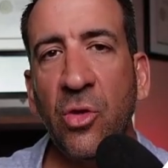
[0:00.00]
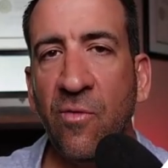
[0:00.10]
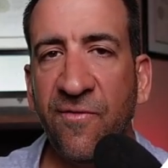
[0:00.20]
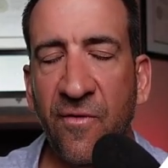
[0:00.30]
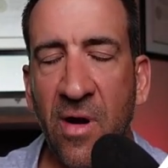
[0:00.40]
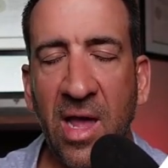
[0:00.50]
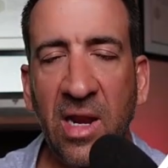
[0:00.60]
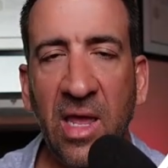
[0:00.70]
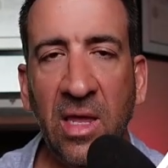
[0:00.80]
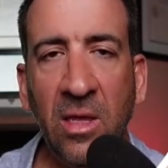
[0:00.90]
through
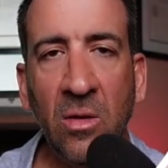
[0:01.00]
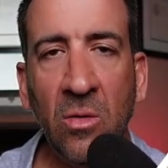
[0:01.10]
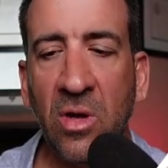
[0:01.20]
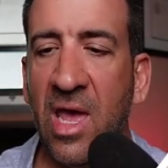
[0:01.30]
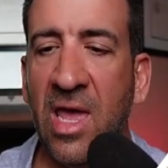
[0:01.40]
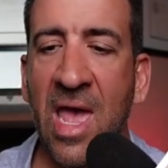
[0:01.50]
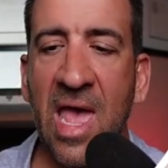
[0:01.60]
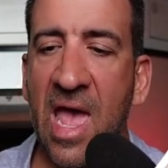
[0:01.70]
Friday, okay,